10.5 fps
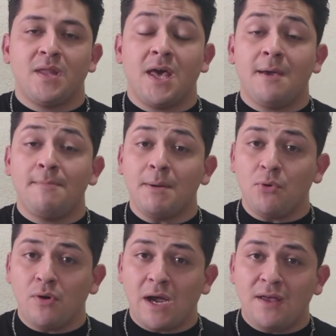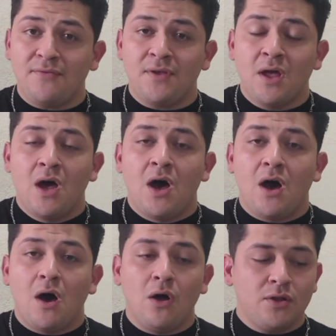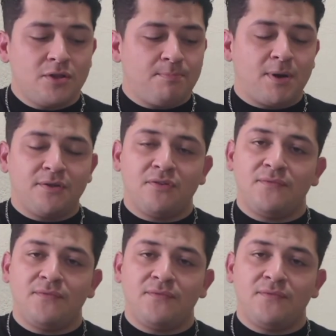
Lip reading: and memorize all the parts